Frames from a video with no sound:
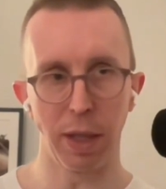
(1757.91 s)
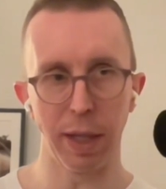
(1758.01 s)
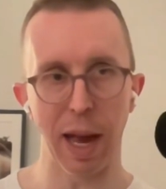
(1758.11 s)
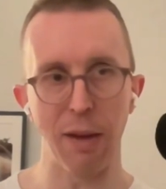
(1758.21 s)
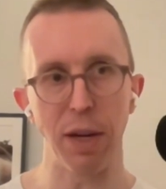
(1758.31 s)

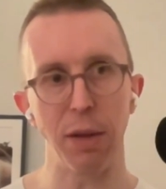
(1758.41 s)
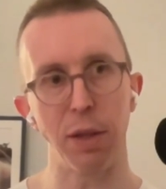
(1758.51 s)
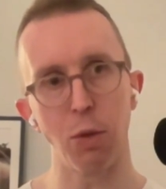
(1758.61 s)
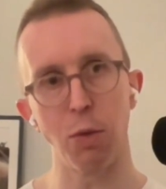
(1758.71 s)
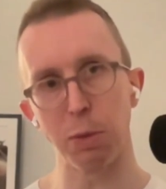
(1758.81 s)
Like I have an
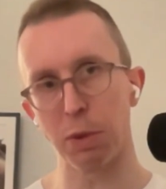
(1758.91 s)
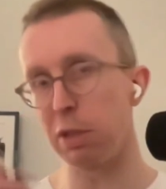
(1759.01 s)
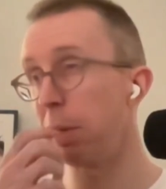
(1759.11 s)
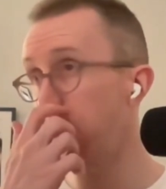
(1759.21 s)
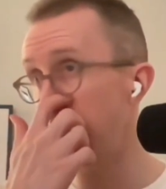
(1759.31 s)
ethical
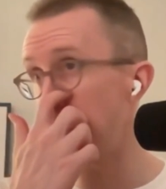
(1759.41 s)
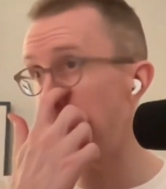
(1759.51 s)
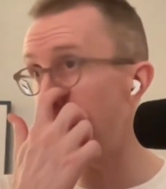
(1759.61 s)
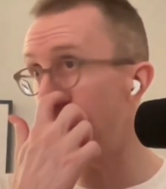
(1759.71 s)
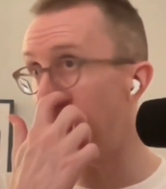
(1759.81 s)
responsibility to
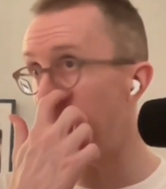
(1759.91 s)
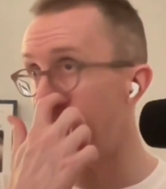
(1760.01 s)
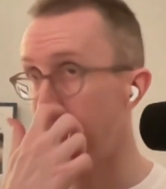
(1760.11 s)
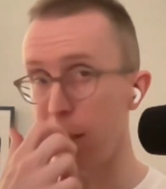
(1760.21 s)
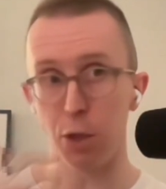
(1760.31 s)
be really
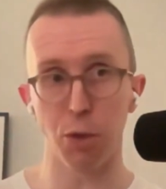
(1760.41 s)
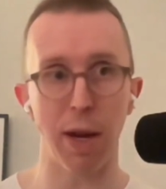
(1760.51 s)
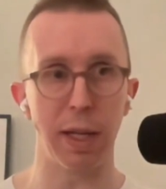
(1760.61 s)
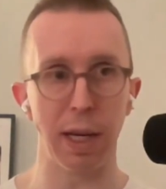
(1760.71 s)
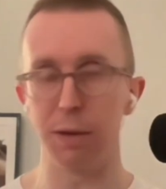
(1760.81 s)
highly
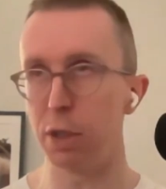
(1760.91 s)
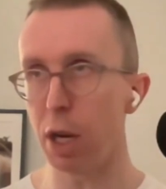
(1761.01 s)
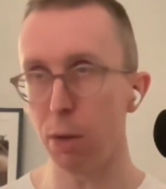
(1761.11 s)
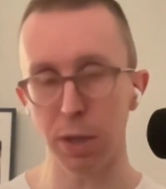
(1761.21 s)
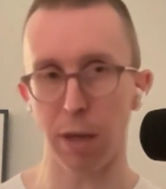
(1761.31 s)
trained. I have
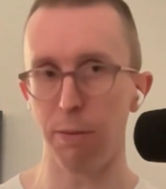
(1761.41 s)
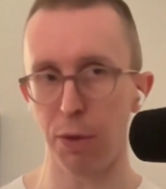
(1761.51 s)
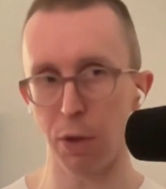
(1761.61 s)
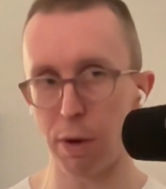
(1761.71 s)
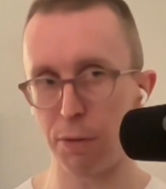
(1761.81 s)
no time
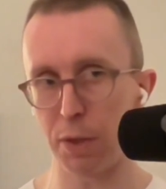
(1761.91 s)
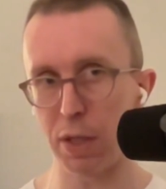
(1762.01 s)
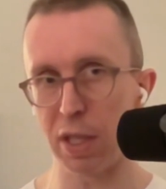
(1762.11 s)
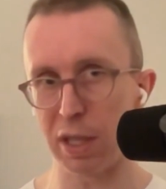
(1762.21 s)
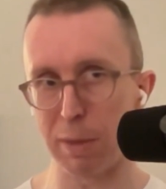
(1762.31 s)
for the
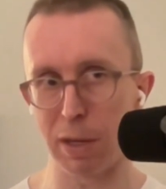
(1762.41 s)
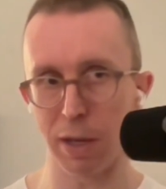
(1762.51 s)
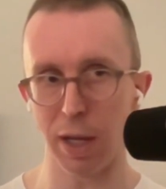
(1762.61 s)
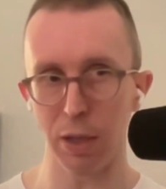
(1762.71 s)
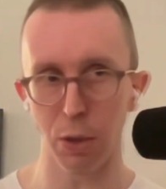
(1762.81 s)
grifters in our
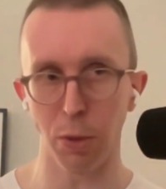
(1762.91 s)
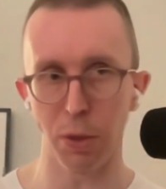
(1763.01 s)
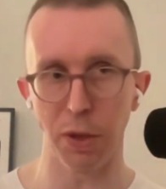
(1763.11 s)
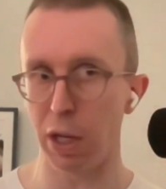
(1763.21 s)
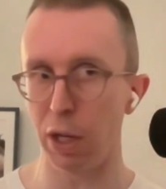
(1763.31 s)
market at all.
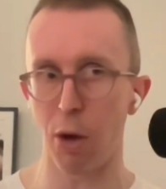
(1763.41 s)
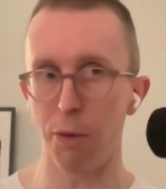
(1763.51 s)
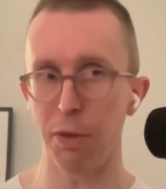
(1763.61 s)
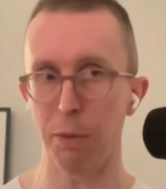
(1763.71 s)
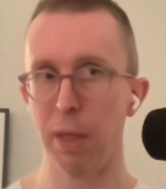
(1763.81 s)
There's a lot
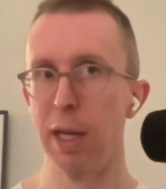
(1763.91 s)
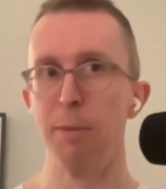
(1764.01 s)
of them.